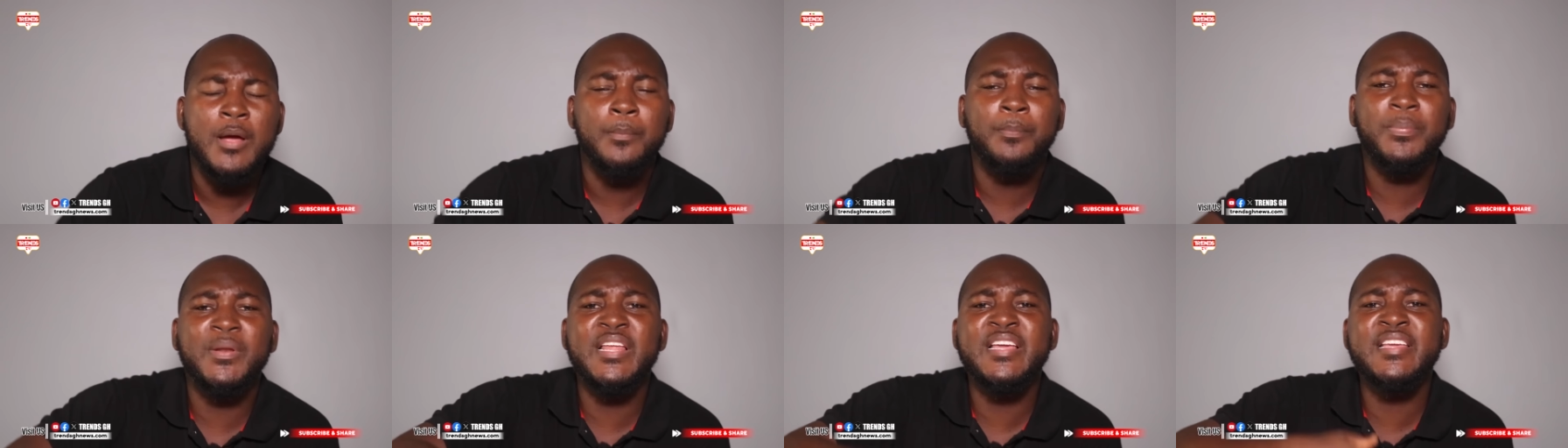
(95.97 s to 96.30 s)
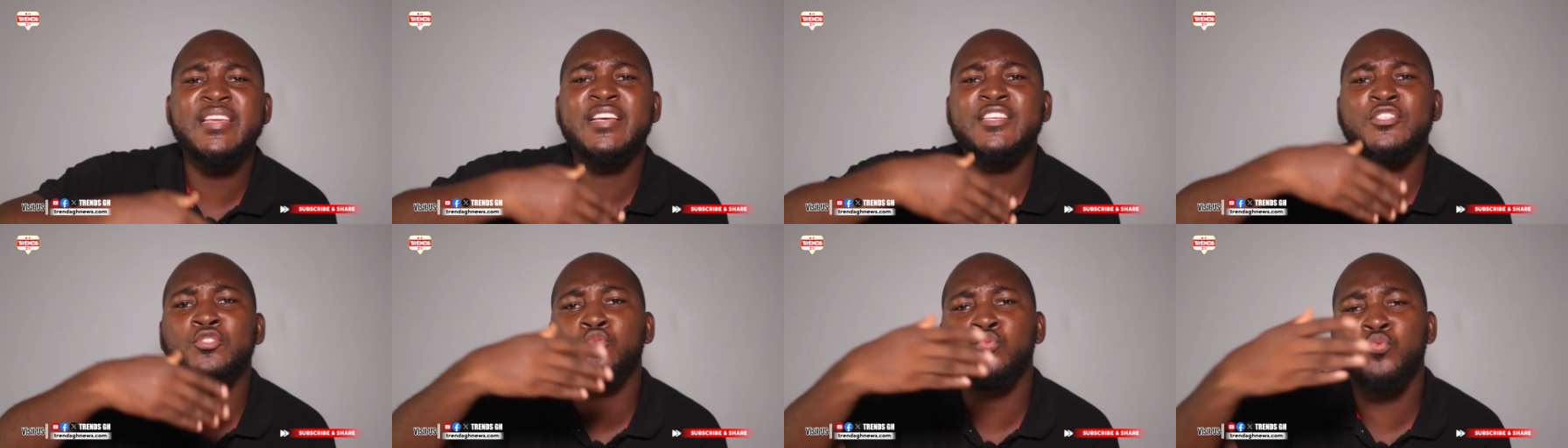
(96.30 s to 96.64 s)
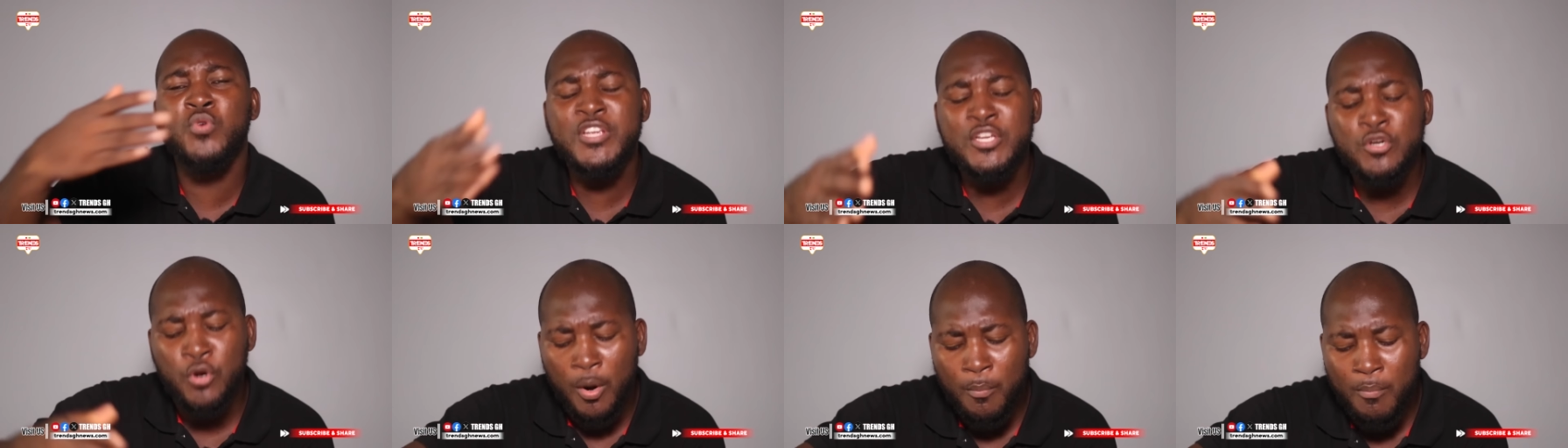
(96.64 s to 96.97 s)
players,
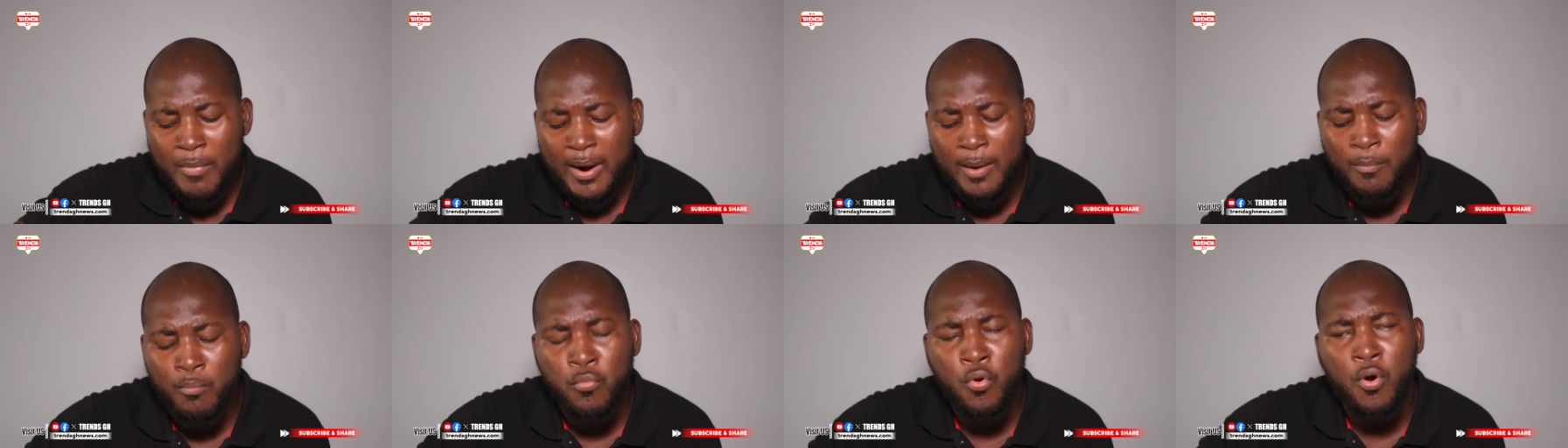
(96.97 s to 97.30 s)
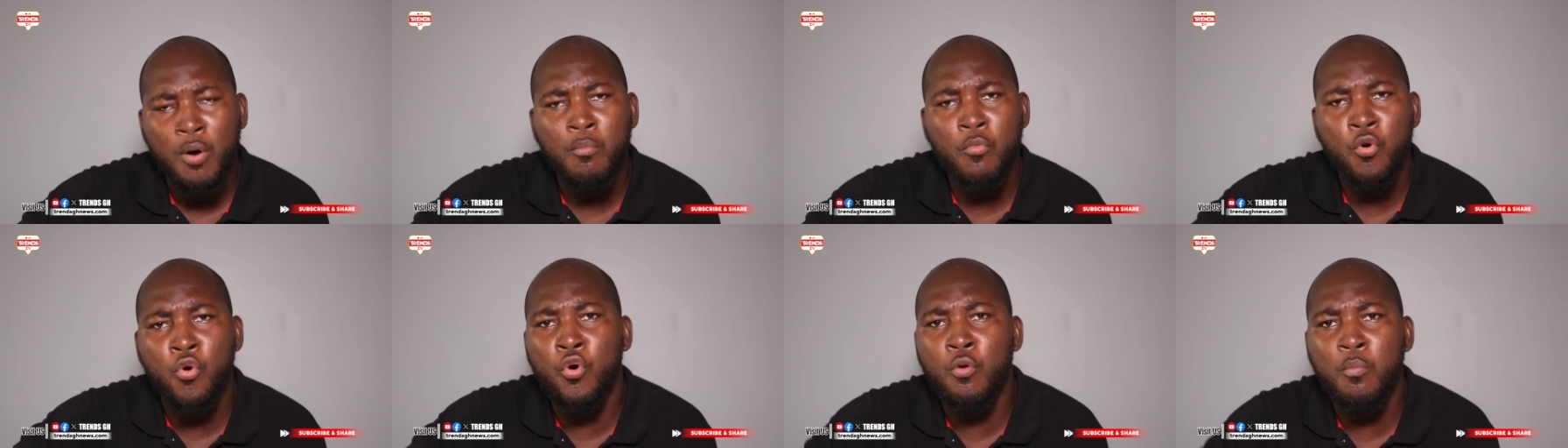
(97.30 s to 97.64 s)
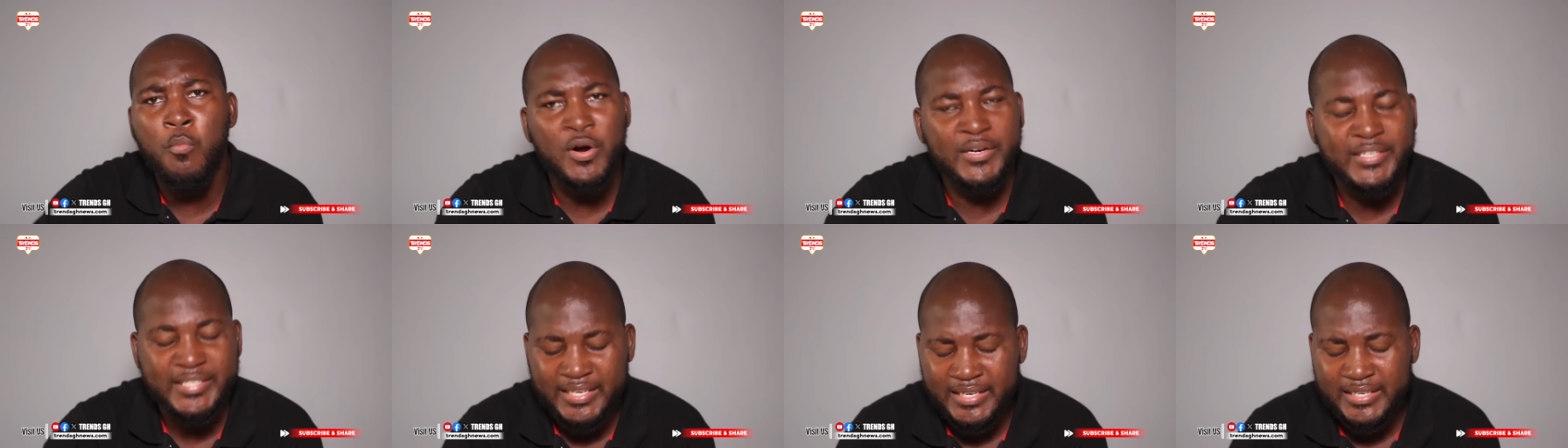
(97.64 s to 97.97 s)
we, Oman Bo,
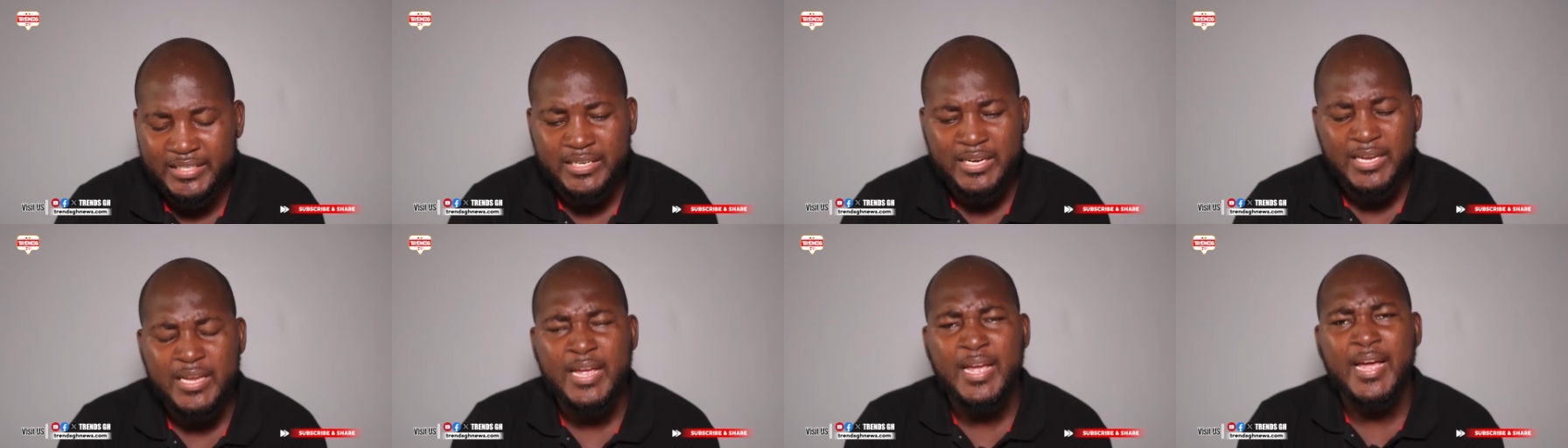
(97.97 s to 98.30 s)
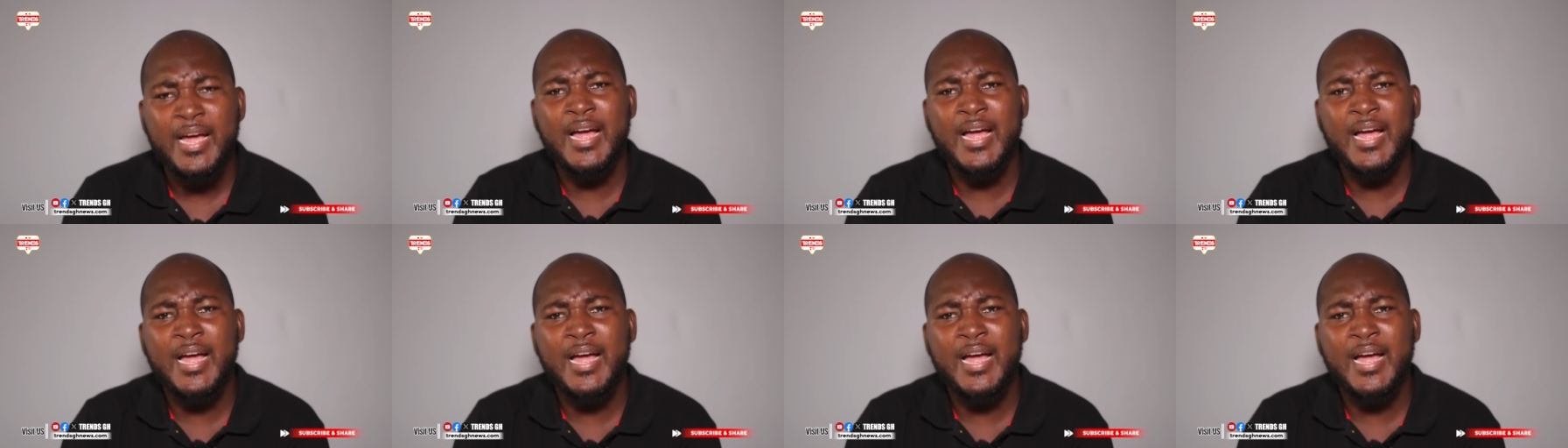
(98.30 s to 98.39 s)
Muhammadin,